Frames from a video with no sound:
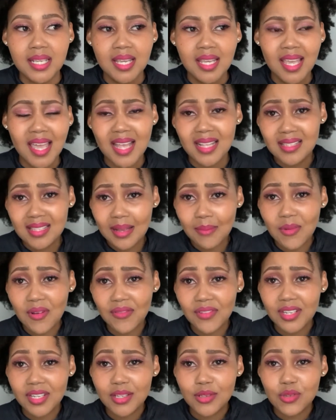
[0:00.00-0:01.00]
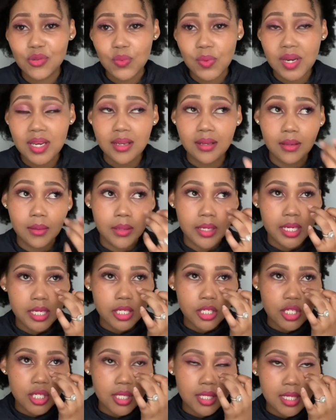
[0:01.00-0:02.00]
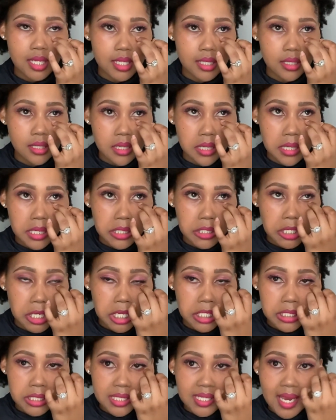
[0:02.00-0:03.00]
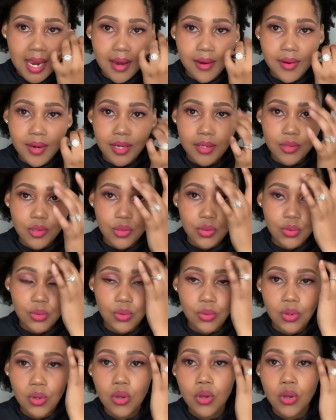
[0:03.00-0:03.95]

and some of it is real. It's just that it gets tiring to